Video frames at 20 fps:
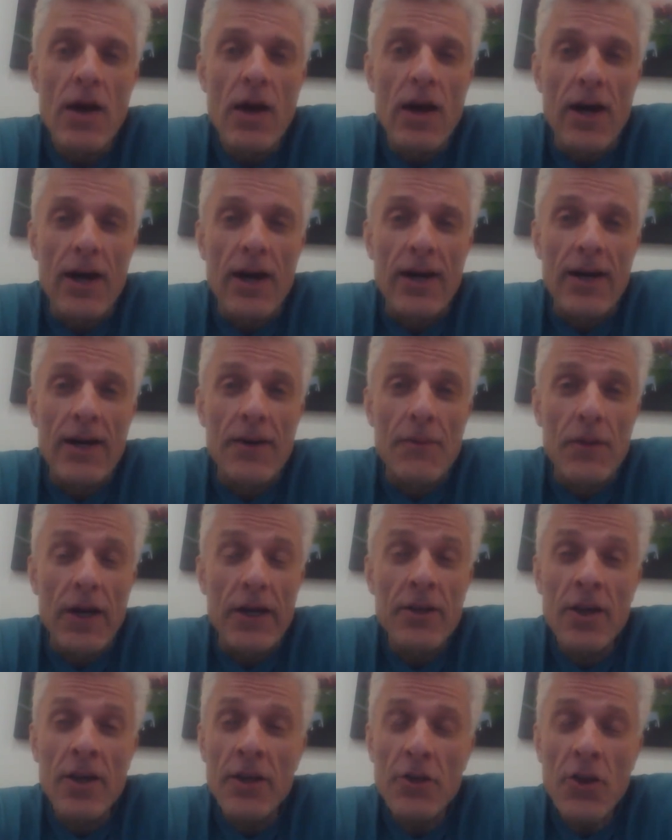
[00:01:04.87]

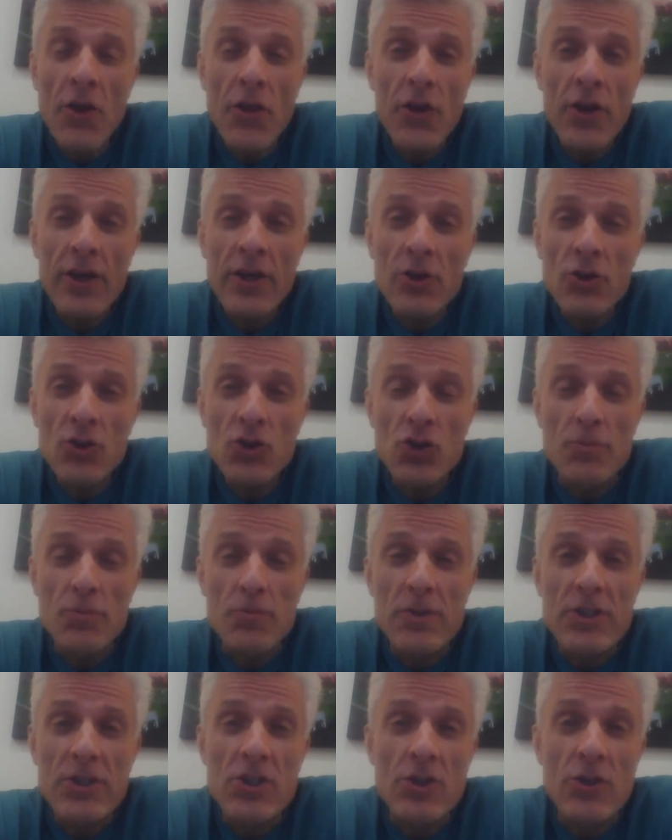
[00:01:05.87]
Another thing you should
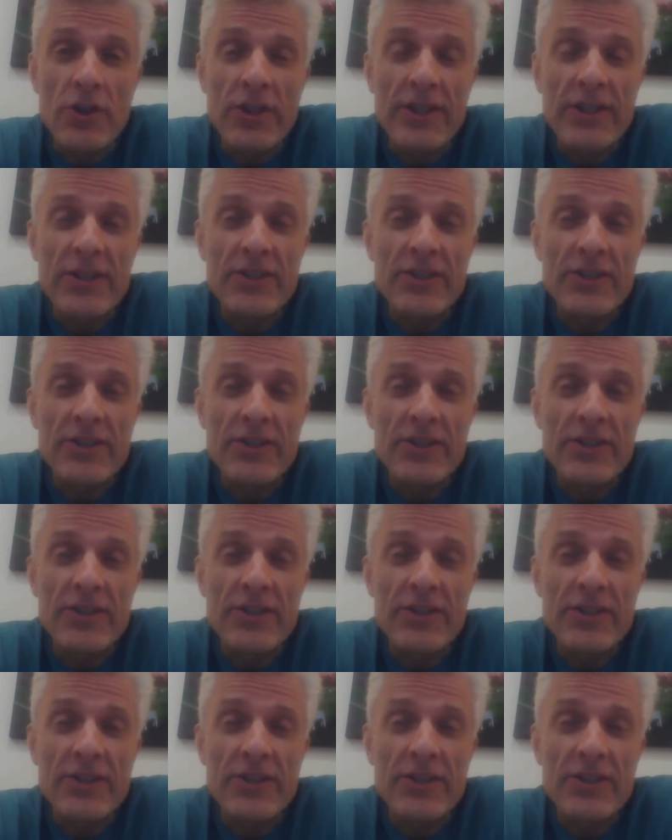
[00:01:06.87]
be doing